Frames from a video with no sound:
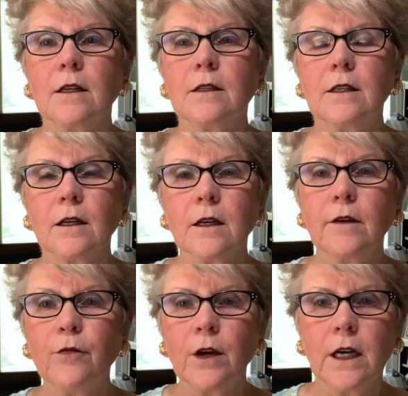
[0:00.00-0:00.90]

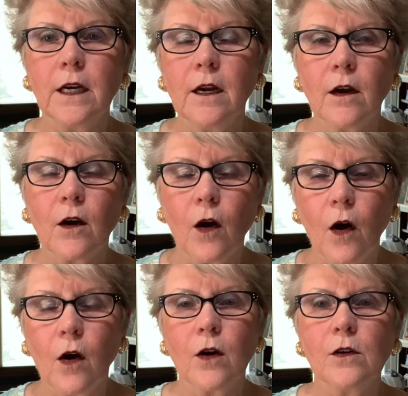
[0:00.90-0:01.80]
delivery
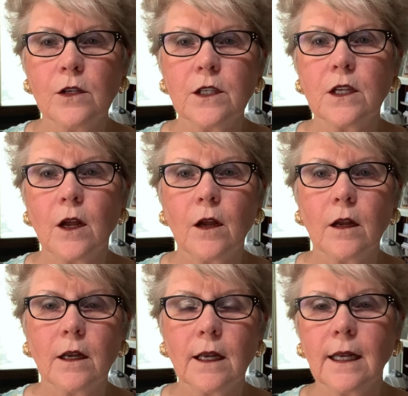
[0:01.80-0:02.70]
cars
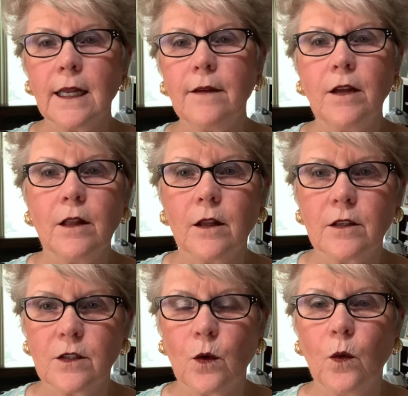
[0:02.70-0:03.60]
leaving the
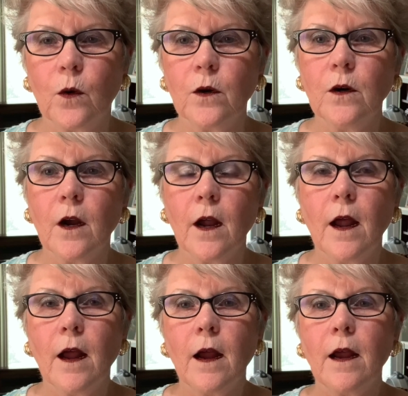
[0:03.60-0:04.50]
store.
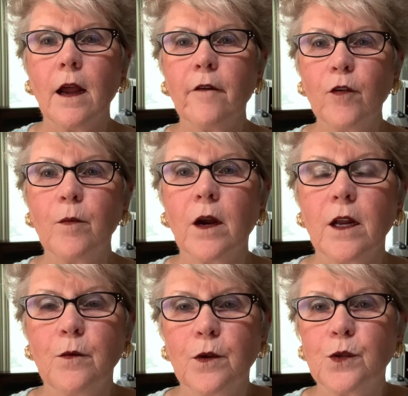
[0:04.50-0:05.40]

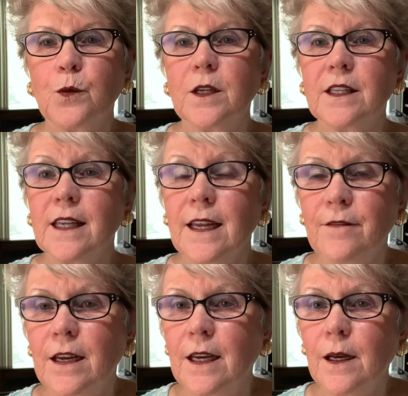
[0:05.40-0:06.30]
Everybody was
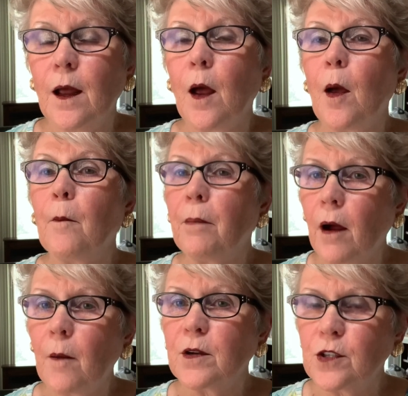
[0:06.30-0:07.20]
receiving
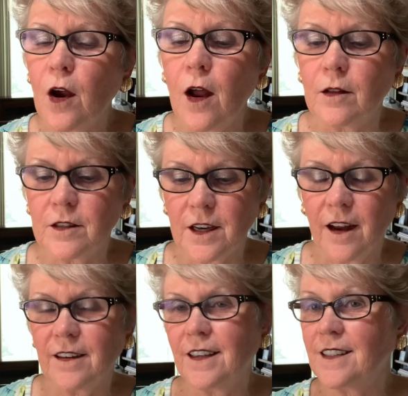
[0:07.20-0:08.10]
Papa John's.
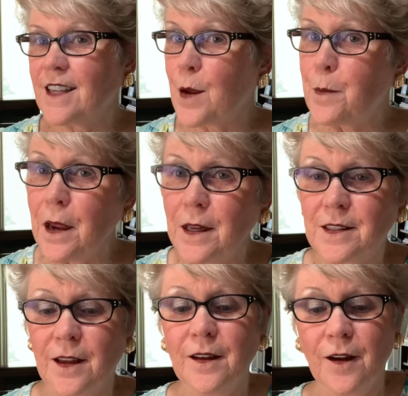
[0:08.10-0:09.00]
Now, it didn't say
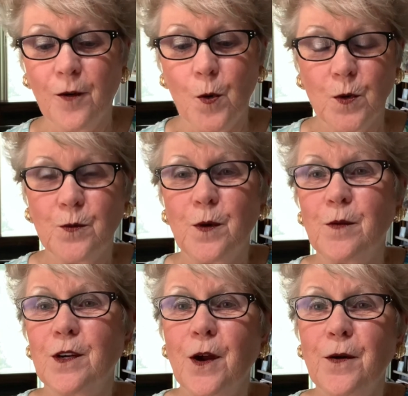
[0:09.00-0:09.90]
pizza. Of course, we
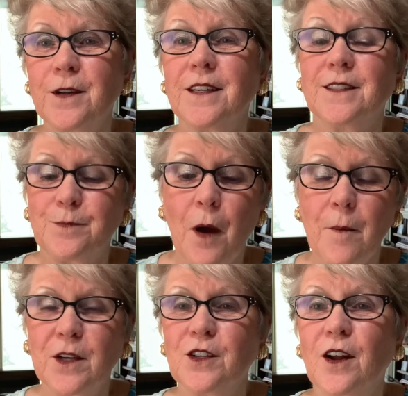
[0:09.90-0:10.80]
would know it as
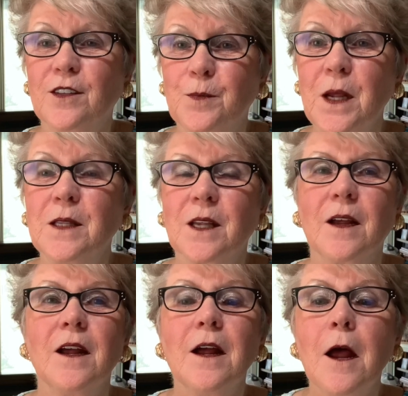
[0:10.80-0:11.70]
Papa John's pizza,
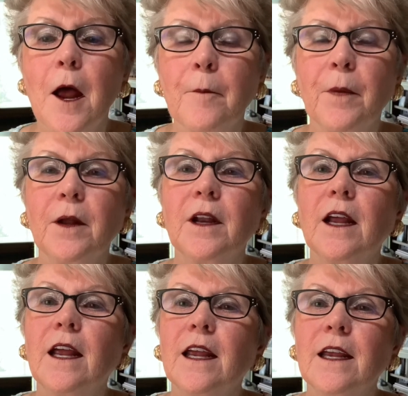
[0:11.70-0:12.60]
but
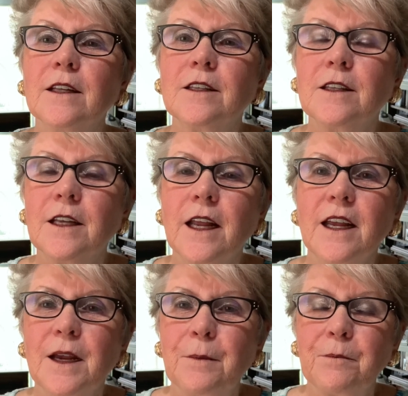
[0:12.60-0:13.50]
it's the
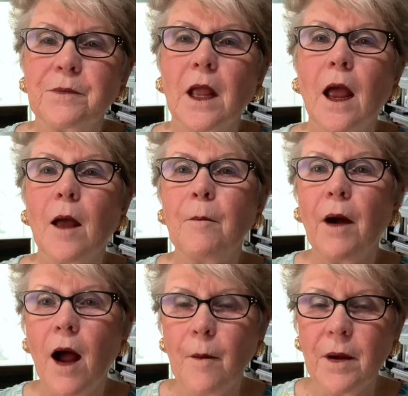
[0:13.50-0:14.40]
name
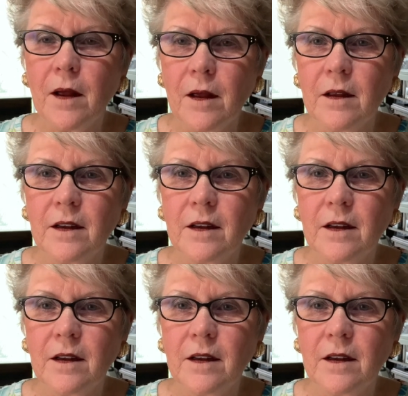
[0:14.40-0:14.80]
Papa